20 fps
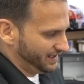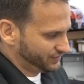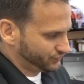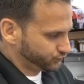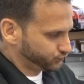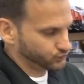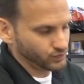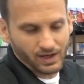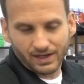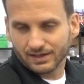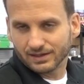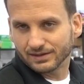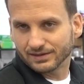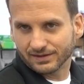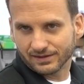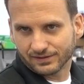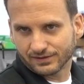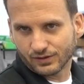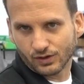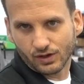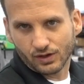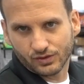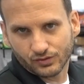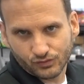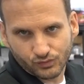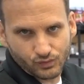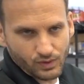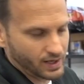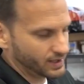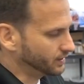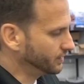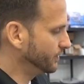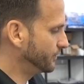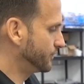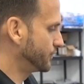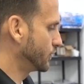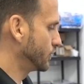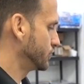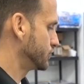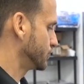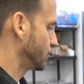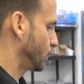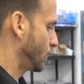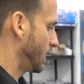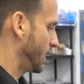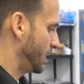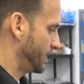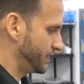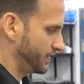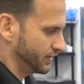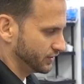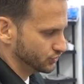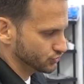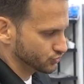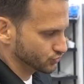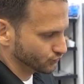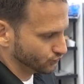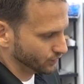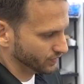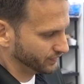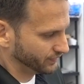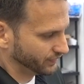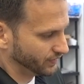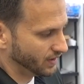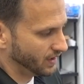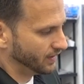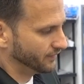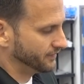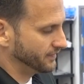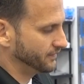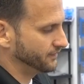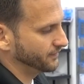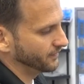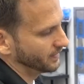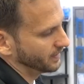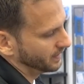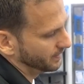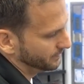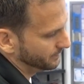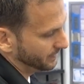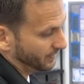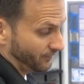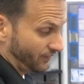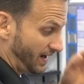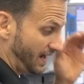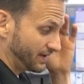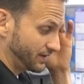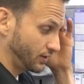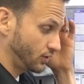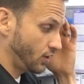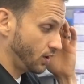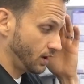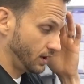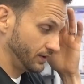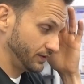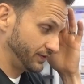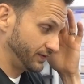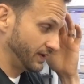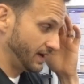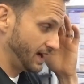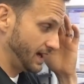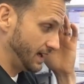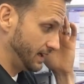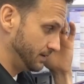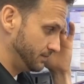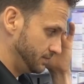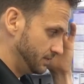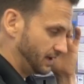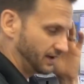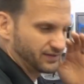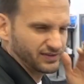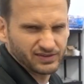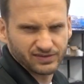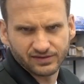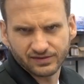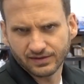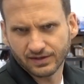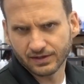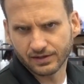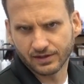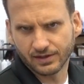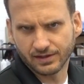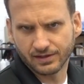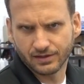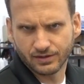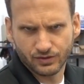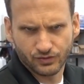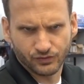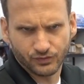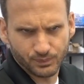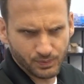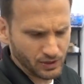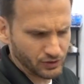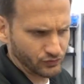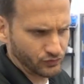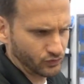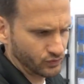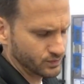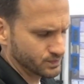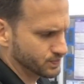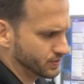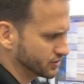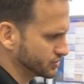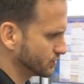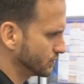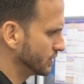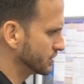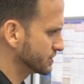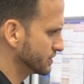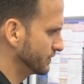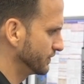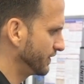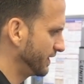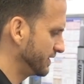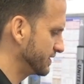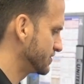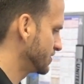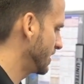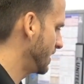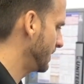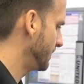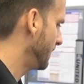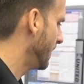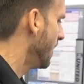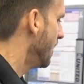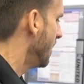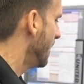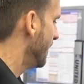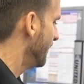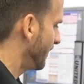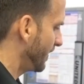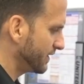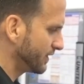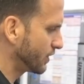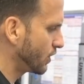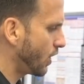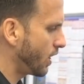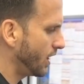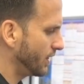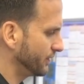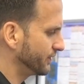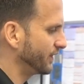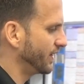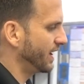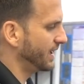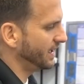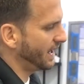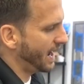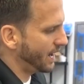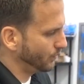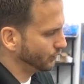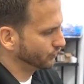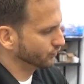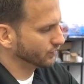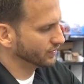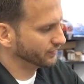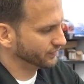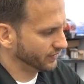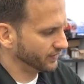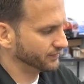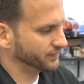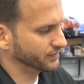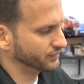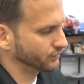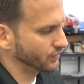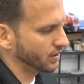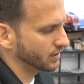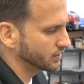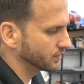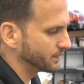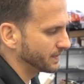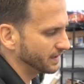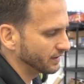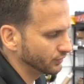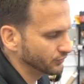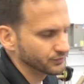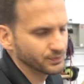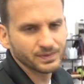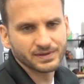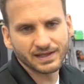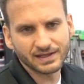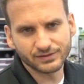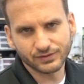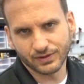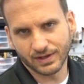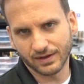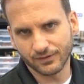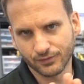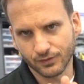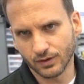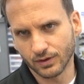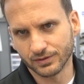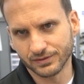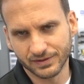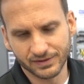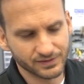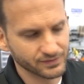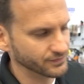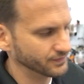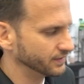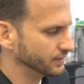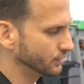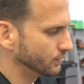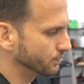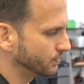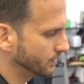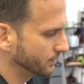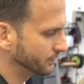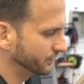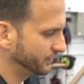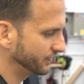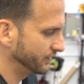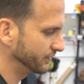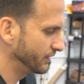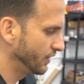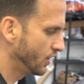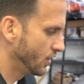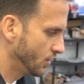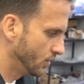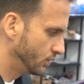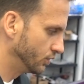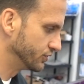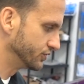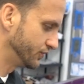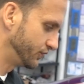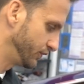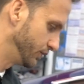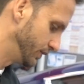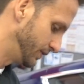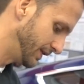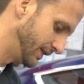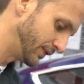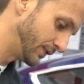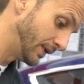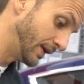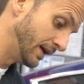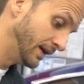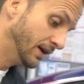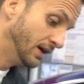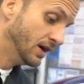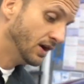It's right. This car is right on the verge of where I think you should rinse it off. If I had the car outside, obviously it's not a good idea to use a pressure washer inside the shop. If I had the car outside, I would rinse off these rocker panels, but that's okay for all intents and video purposes. We'll just do it this way.